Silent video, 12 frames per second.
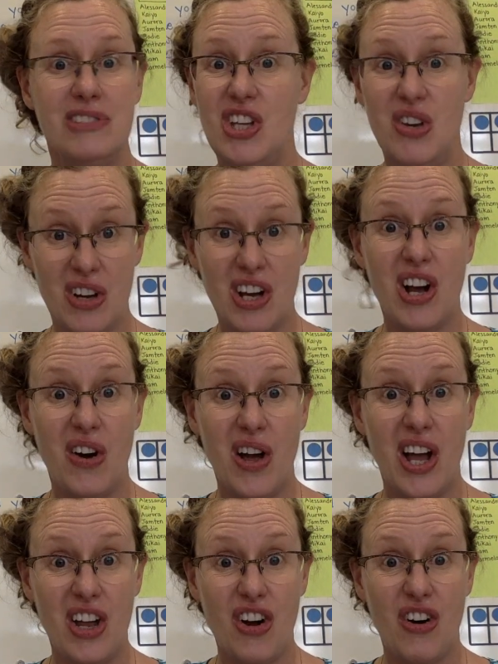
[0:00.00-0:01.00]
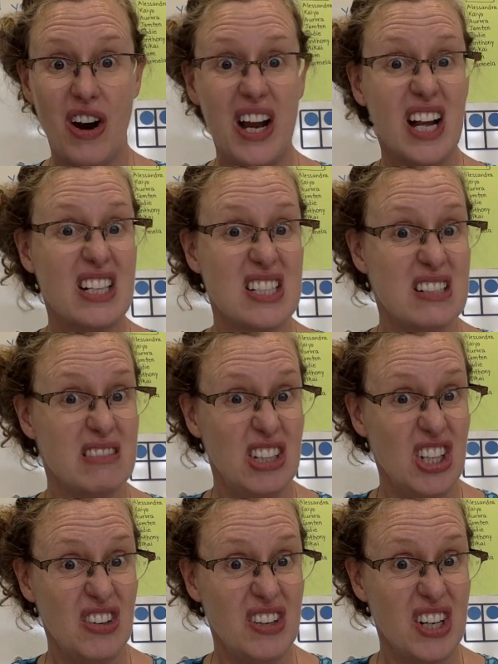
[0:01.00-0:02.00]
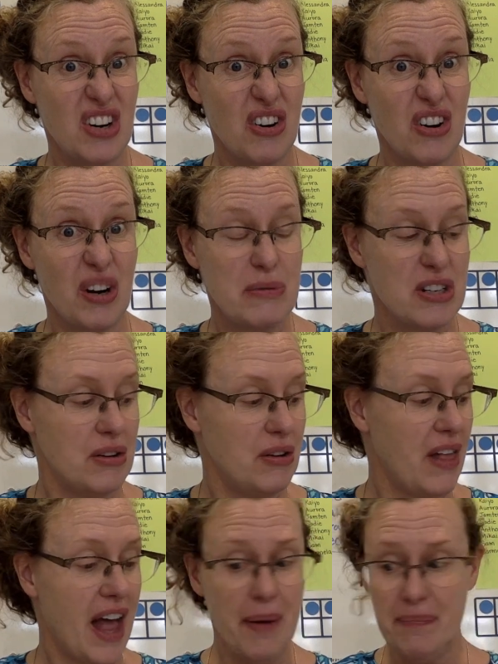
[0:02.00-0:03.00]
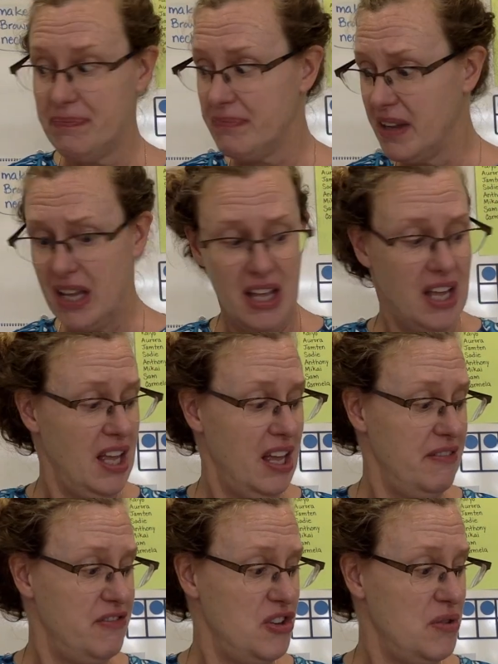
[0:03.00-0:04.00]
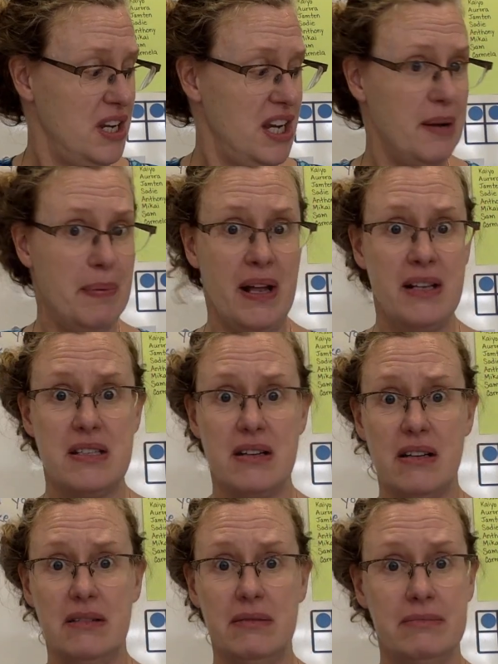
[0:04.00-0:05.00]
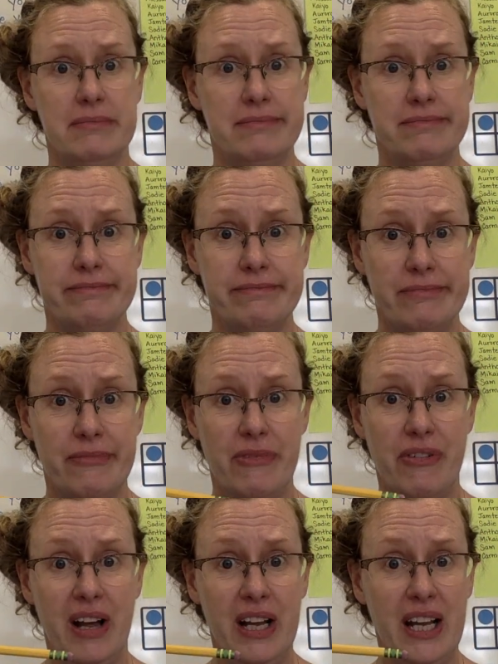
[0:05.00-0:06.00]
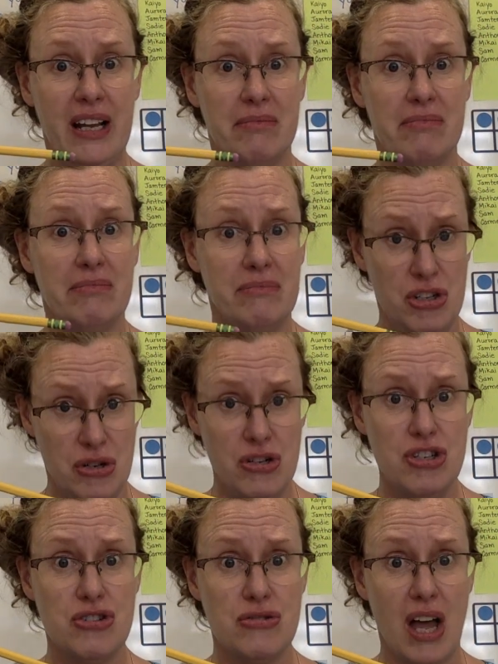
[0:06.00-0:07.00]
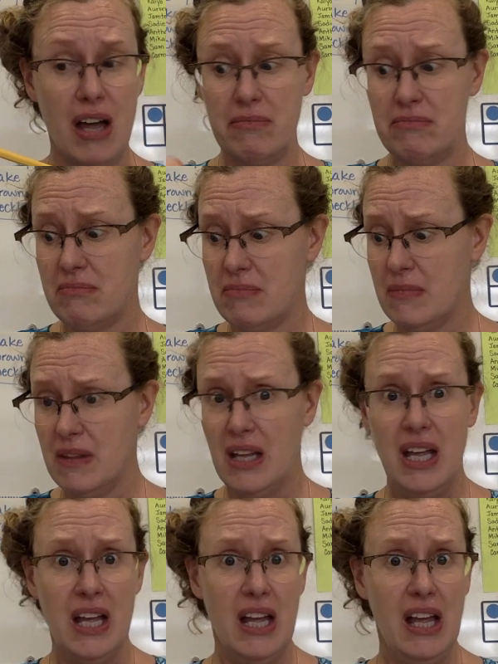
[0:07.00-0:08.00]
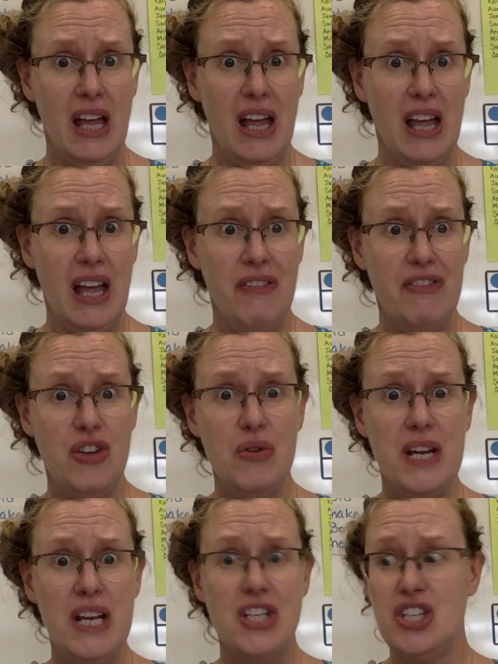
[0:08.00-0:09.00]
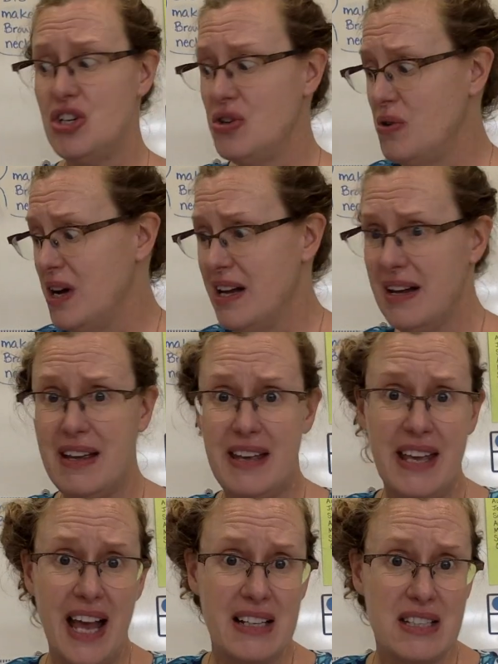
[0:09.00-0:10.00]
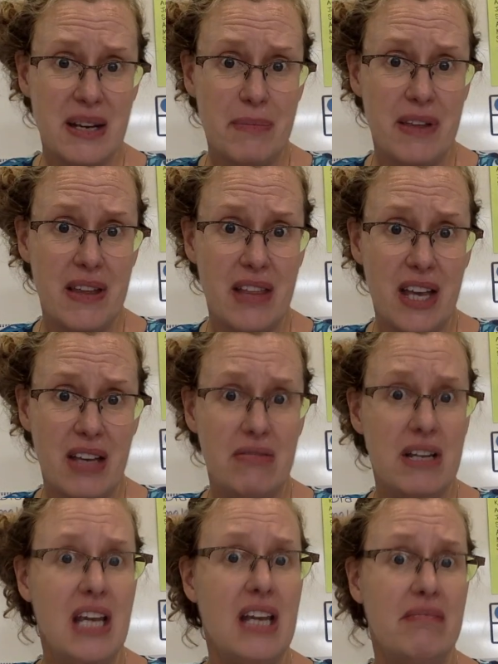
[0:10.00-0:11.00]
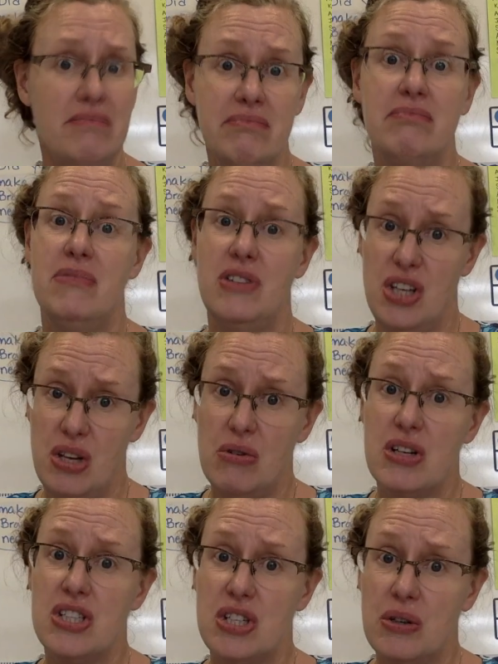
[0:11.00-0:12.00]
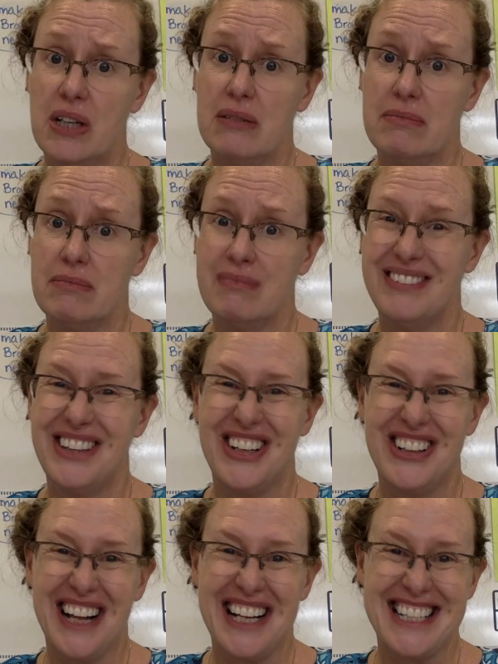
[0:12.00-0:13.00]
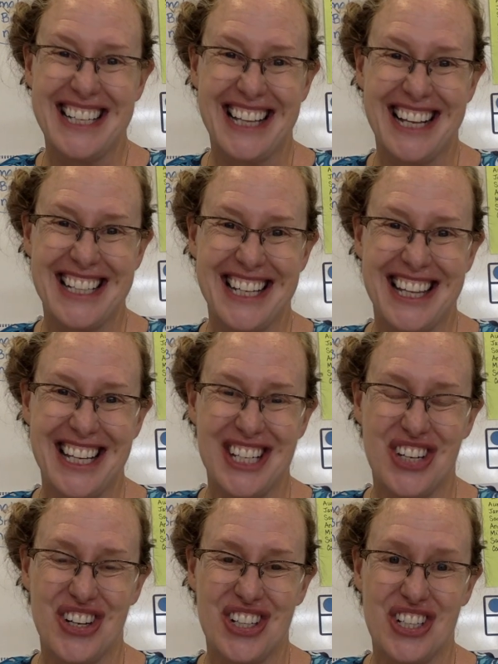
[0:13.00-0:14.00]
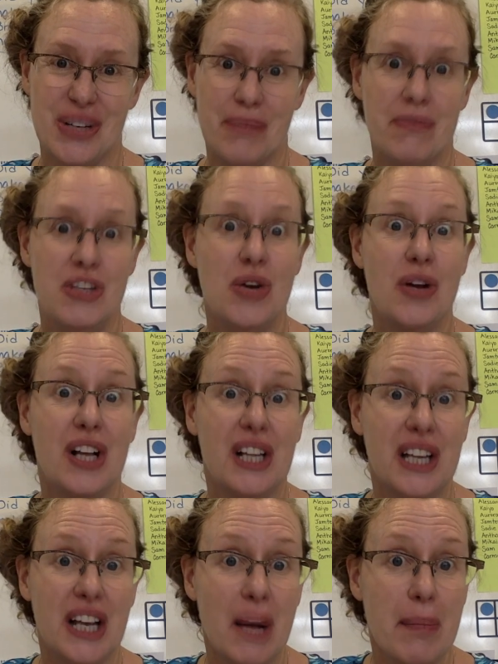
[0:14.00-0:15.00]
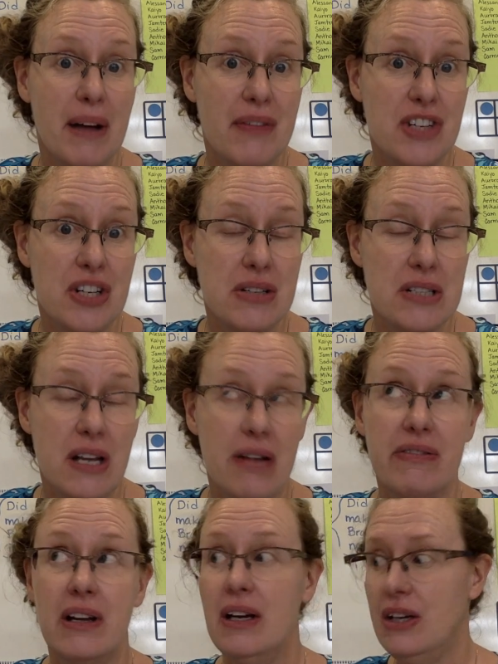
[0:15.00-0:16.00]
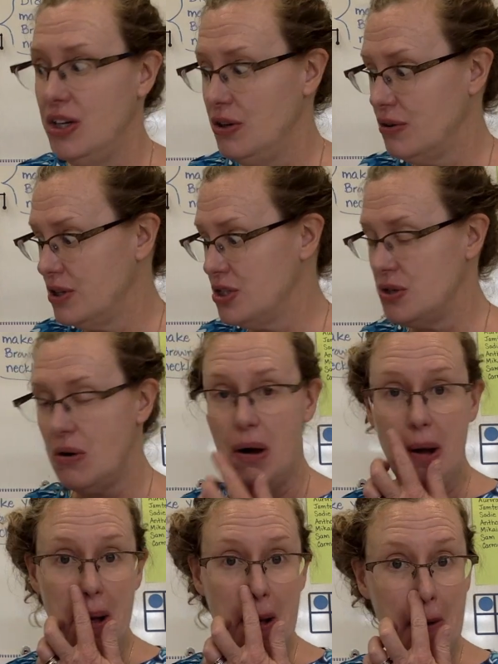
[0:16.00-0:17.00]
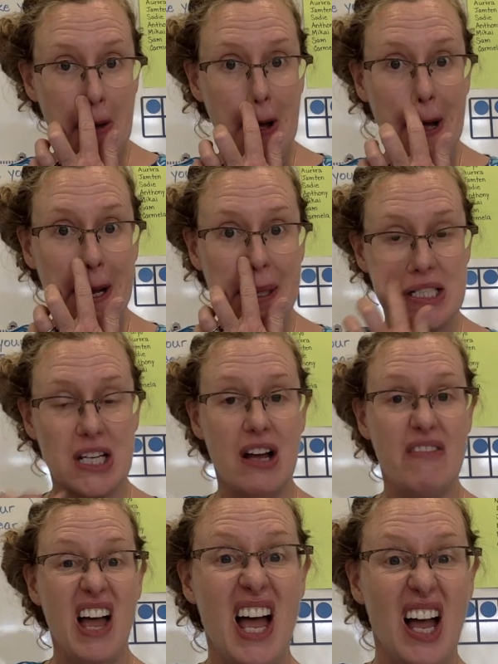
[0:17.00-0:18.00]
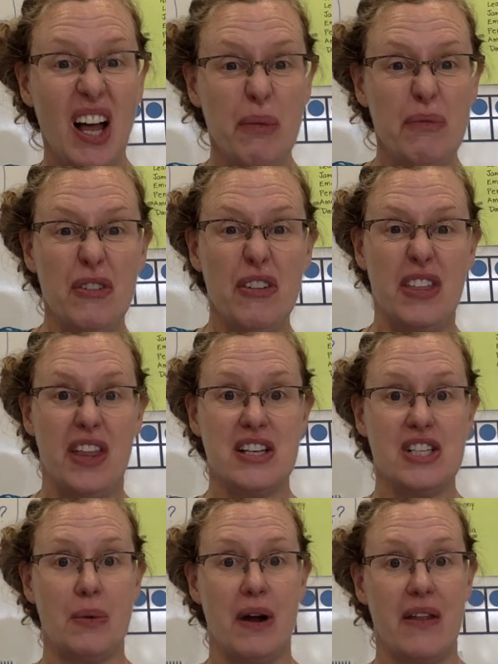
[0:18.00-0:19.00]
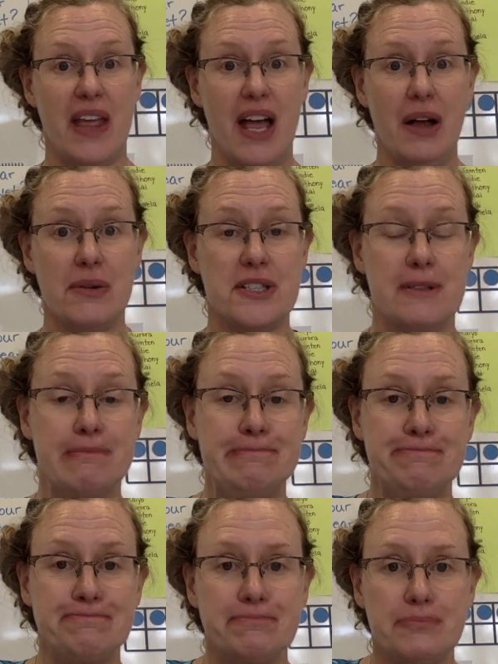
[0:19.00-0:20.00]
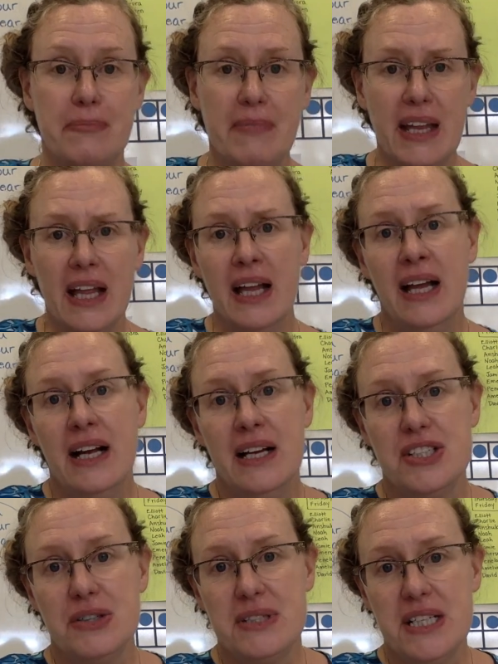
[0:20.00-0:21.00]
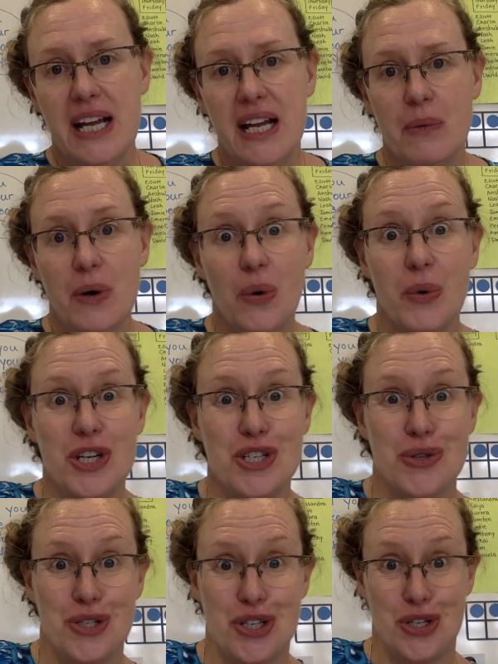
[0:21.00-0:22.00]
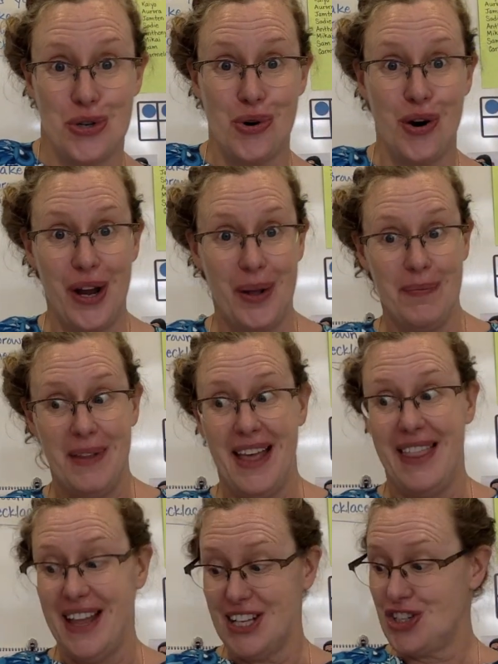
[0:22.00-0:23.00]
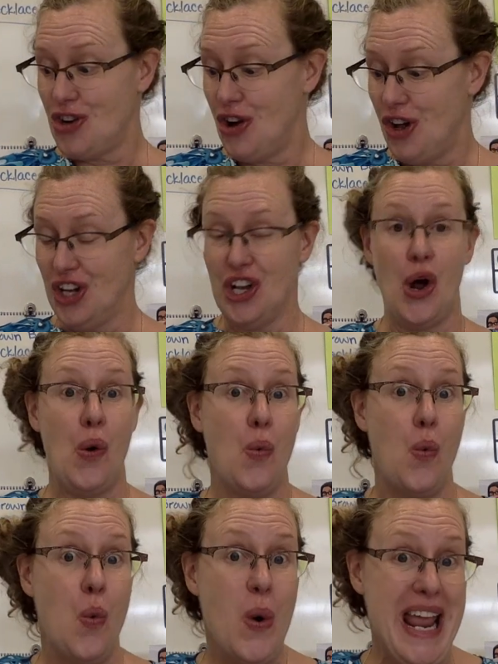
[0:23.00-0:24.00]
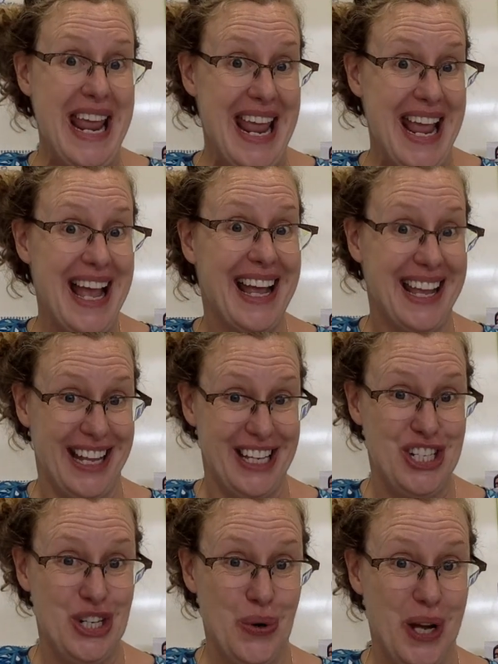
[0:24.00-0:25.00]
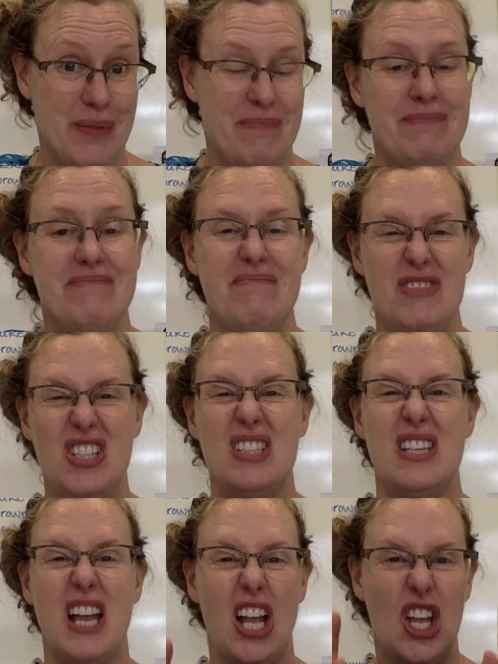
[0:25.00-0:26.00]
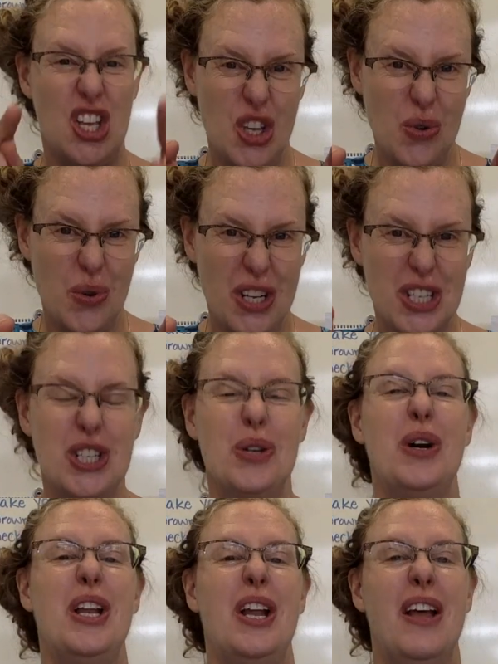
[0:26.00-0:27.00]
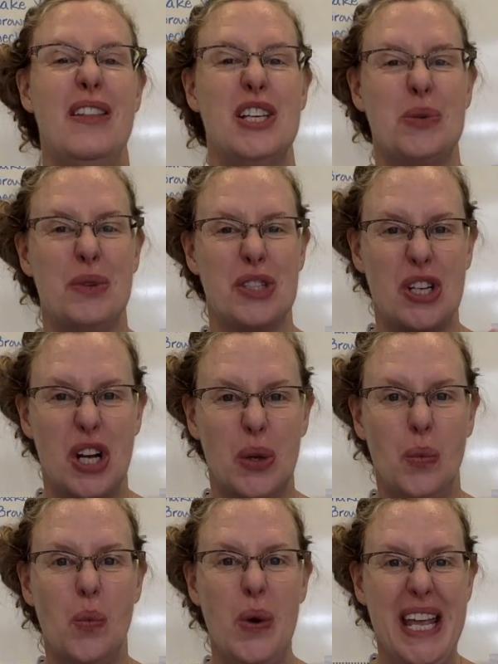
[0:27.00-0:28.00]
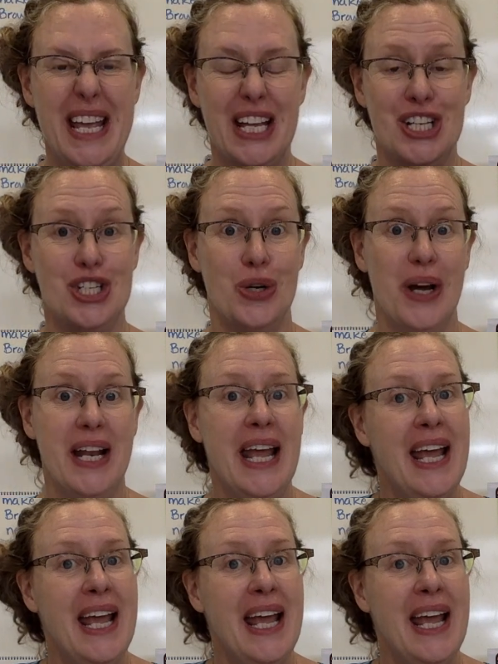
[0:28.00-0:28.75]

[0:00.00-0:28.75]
you can go get your crayons. You don't need a grown-up to do that. If you need a pencil, find it. You can do that. If you need to get something that you need, you can do it. There are lots and lots of things you can do. You can clean up after yourself. You can do all kinds of helpful things around the house. So today I want to read you a story that's called We Can Do It. Just like you can do it, this one's called We Can Do It.